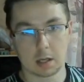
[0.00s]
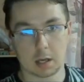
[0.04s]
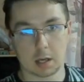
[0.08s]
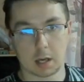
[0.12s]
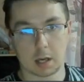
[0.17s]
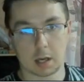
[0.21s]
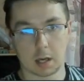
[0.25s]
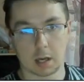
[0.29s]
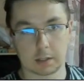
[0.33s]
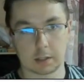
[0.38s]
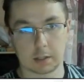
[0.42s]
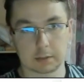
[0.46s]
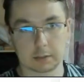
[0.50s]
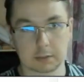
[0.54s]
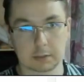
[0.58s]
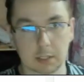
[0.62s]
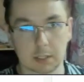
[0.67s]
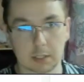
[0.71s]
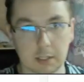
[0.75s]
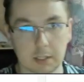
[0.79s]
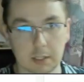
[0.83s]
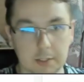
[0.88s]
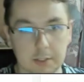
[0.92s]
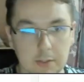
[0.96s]
and
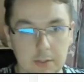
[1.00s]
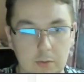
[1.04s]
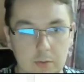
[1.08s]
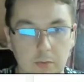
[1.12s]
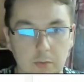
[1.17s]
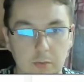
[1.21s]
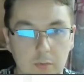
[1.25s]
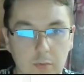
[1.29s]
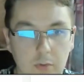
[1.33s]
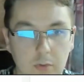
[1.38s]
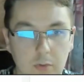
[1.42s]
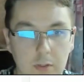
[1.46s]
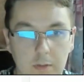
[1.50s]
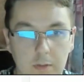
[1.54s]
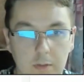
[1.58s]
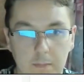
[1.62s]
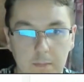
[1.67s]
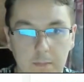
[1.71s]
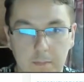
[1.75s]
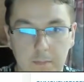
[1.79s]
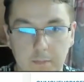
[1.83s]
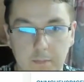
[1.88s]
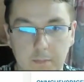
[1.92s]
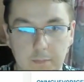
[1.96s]
there you
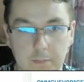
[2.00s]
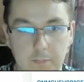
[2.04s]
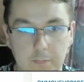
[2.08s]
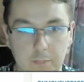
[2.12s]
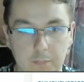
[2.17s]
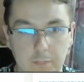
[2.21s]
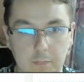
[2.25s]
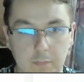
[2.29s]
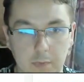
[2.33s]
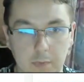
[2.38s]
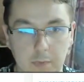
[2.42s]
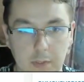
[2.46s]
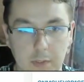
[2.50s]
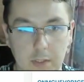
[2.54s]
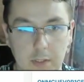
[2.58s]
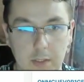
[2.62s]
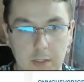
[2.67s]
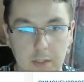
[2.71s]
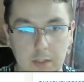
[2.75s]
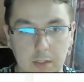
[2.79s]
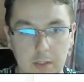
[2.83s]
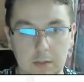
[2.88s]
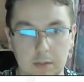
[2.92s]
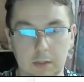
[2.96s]

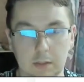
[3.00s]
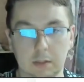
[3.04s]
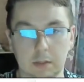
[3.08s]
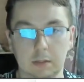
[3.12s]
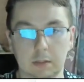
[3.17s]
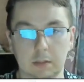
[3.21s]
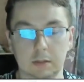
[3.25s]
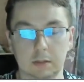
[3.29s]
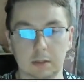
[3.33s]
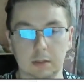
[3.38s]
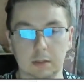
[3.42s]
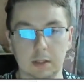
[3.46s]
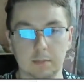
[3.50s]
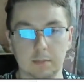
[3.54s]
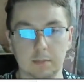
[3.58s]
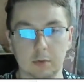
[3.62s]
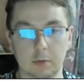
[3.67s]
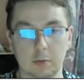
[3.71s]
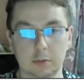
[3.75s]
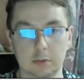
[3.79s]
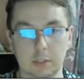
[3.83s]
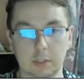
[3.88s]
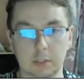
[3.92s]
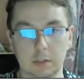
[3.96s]
get the
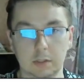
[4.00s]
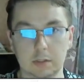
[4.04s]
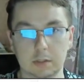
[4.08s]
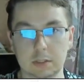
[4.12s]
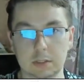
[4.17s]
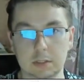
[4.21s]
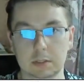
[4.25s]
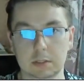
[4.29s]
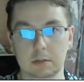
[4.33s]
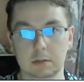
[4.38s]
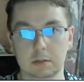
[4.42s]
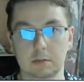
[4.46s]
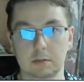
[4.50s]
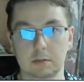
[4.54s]
models.